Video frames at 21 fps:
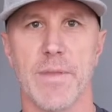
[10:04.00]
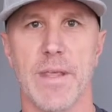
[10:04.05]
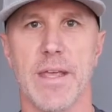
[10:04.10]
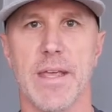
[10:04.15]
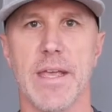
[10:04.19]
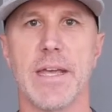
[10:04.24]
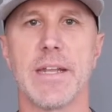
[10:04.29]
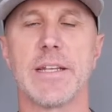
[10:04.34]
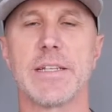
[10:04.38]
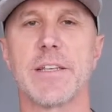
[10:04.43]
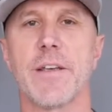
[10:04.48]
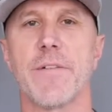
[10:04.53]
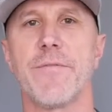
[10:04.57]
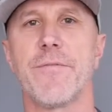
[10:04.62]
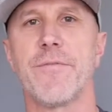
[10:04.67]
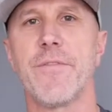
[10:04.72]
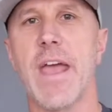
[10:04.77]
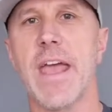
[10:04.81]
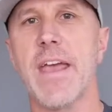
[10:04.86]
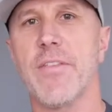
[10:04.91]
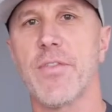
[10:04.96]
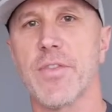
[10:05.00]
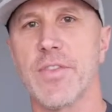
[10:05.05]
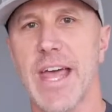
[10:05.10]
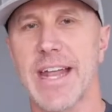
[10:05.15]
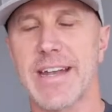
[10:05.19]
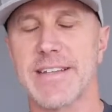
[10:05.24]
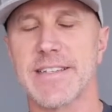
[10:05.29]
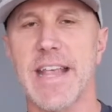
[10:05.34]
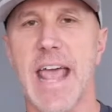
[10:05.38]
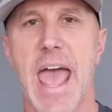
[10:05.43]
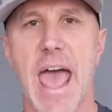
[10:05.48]
It is a faith that
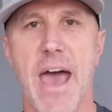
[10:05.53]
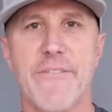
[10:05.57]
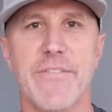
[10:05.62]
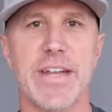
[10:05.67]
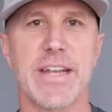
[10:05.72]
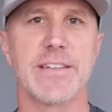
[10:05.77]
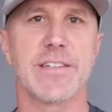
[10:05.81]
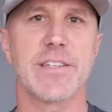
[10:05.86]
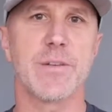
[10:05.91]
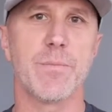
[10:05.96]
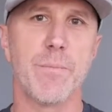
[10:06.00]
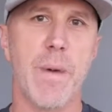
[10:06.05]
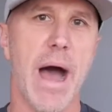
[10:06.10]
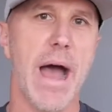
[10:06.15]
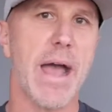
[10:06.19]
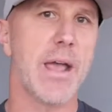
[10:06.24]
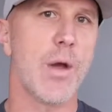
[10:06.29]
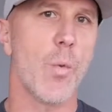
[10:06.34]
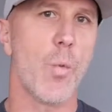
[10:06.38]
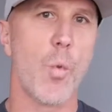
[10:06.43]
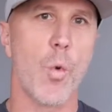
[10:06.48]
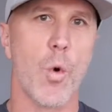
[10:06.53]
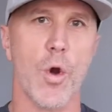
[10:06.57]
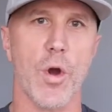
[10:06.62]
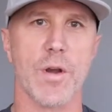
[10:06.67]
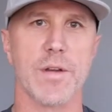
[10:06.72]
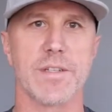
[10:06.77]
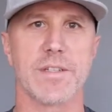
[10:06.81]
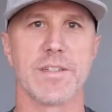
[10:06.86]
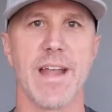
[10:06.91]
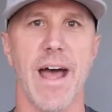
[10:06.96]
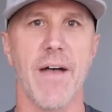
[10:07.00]
is evidenced by
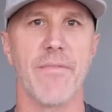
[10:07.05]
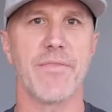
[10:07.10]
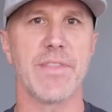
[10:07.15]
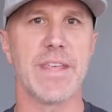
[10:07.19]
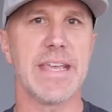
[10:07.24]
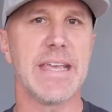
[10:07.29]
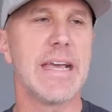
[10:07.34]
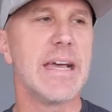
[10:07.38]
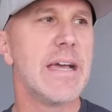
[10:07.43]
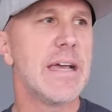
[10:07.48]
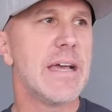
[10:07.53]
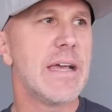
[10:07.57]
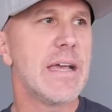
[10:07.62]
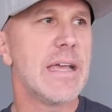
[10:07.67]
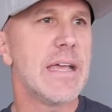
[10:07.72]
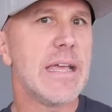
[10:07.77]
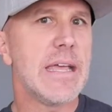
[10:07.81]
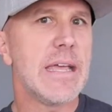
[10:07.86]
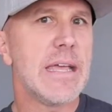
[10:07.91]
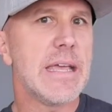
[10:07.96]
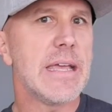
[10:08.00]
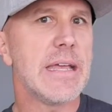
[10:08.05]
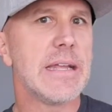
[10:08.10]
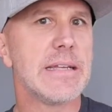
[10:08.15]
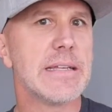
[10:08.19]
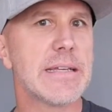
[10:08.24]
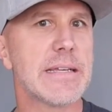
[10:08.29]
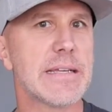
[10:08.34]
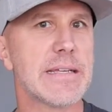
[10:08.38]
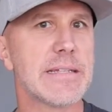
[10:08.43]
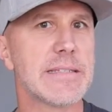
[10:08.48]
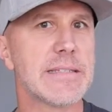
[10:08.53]
works, not the
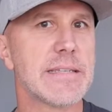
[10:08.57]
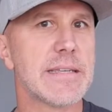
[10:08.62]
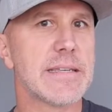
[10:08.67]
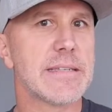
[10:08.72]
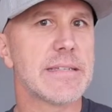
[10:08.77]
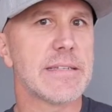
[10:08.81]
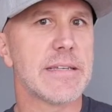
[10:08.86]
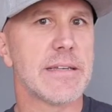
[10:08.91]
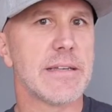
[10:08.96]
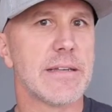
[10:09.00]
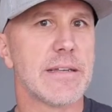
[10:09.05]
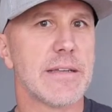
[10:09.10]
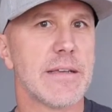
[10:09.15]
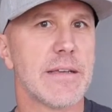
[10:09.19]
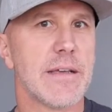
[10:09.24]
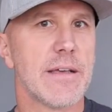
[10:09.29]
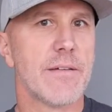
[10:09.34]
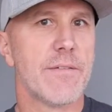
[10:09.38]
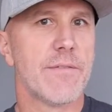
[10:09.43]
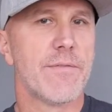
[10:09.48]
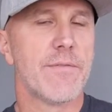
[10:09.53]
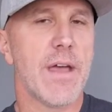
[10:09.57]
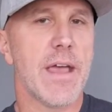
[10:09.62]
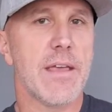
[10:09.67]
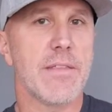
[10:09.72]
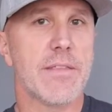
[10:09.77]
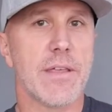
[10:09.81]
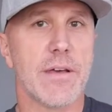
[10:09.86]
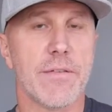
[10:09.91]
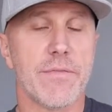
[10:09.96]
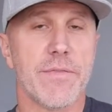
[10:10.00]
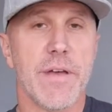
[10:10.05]
inconsistent
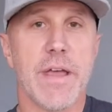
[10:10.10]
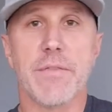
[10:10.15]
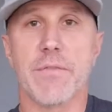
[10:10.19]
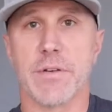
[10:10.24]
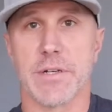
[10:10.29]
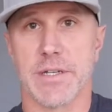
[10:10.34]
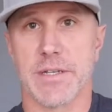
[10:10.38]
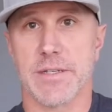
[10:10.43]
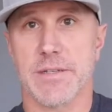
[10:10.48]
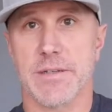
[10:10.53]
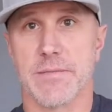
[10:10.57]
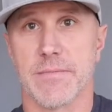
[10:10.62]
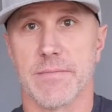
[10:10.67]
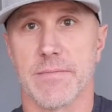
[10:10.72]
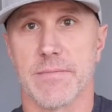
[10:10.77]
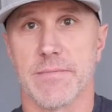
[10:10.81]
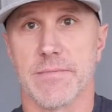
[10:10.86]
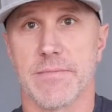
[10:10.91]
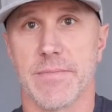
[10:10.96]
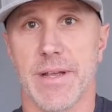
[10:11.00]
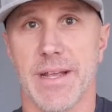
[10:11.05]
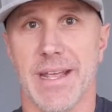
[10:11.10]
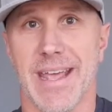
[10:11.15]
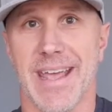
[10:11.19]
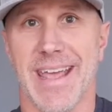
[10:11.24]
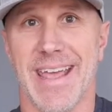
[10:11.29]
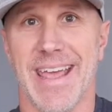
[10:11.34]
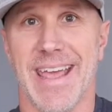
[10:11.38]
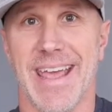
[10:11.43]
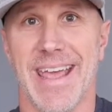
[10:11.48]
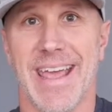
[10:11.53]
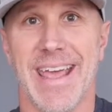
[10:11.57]
faith of favoritism,
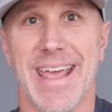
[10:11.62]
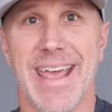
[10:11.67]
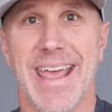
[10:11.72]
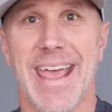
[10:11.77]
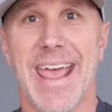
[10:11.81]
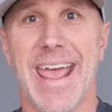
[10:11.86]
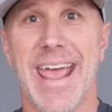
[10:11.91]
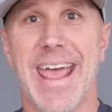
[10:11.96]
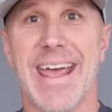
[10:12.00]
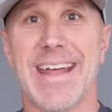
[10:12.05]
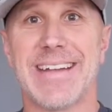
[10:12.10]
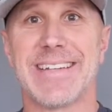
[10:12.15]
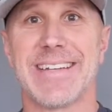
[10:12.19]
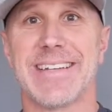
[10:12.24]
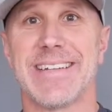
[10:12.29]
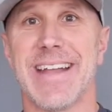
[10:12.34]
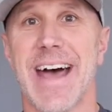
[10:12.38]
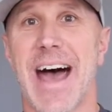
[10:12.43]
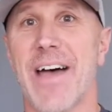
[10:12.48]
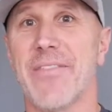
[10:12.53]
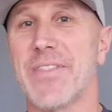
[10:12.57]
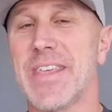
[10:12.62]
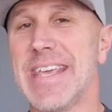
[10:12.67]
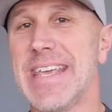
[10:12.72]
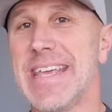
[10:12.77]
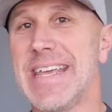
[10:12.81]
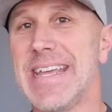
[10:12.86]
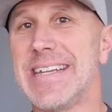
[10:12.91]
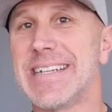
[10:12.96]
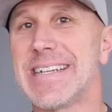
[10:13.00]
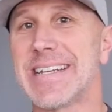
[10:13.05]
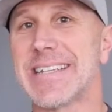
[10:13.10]
and not the
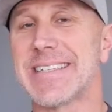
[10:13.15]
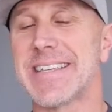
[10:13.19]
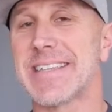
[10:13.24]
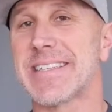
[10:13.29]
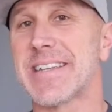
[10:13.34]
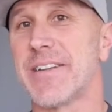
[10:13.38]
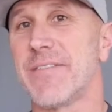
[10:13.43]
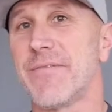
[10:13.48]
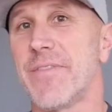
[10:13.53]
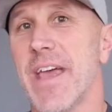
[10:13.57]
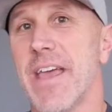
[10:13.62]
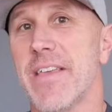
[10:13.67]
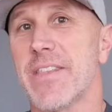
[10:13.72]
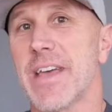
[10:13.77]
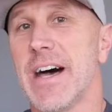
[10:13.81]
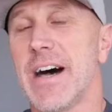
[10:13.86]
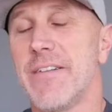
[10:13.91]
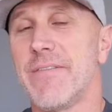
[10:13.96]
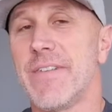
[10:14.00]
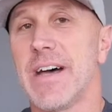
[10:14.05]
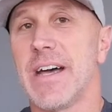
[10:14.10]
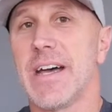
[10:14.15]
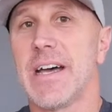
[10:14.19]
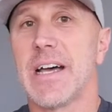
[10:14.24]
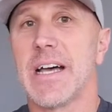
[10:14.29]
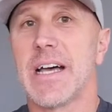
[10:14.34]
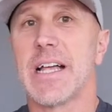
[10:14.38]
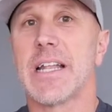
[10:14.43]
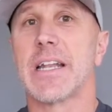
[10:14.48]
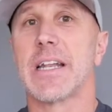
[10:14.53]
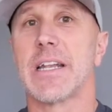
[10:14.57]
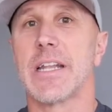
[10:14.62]
inconsistent faith of
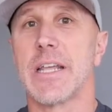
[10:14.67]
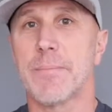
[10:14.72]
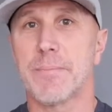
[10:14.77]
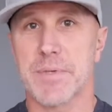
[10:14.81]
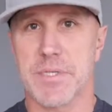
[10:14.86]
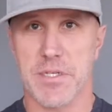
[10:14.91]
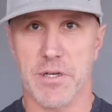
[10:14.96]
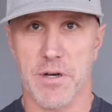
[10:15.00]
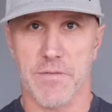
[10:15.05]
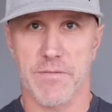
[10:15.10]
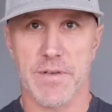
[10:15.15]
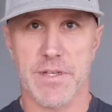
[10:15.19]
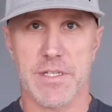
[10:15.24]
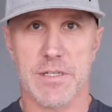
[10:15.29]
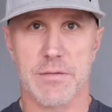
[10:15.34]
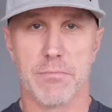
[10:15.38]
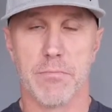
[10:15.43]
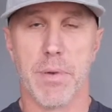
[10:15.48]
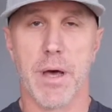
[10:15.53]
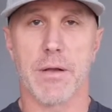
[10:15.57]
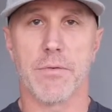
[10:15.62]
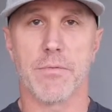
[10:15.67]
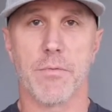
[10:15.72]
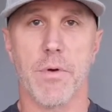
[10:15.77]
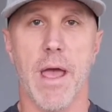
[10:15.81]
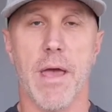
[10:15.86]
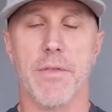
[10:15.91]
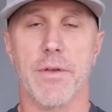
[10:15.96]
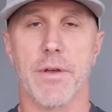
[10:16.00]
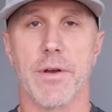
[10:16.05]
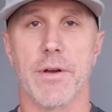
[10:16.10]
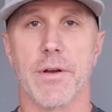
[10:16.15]
lip service, but
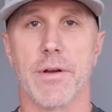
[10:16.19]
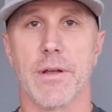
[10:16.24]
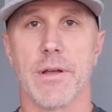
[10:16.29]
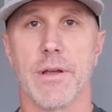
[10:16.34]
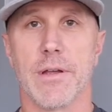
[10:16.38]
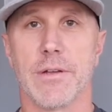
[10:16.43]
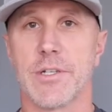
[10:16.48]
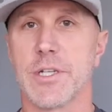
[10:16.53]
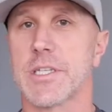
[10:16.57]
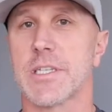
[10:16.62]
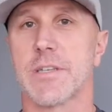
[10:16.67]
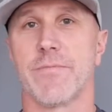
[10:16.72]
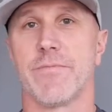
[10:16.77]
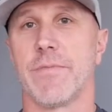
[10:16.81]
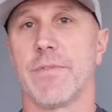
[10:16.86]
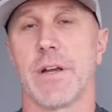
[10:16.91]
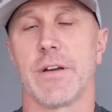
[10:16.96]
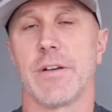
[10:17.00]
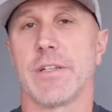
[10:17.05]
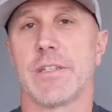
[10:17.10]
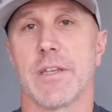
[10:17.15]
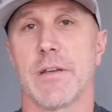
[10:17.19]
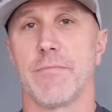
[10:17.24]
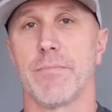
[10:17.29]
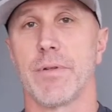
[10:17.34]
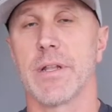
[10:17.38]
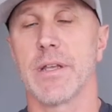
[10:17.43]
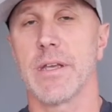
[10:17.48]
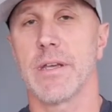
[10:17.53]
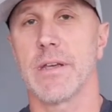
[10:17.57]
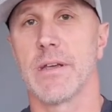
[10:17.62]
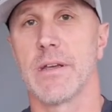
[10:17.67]
rather, just very
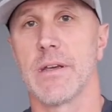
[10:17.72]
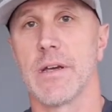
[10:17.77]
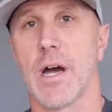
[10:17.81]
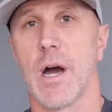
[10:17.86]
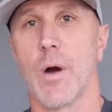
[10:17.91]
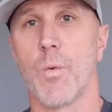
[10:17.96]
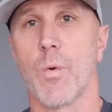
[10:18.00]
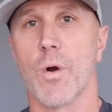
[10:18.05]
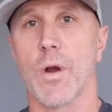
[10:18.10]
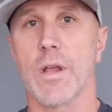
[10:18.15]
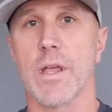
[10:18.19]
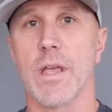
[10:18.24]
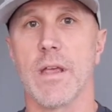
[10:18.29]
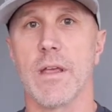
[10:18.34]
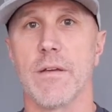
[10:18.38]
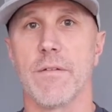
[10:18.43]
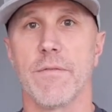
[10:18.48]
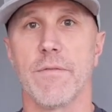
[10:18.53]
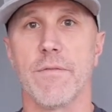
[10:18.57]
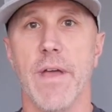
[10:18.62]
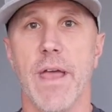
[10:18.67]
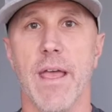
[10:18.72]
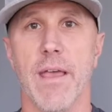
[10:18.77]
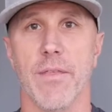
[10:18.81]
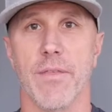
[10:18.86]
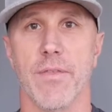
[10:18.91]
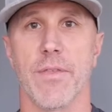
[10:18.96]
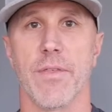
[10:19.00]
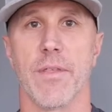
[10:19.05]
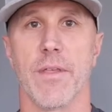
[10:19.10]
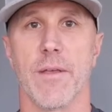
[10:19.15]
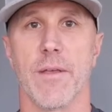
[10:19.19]
simply, a working faith.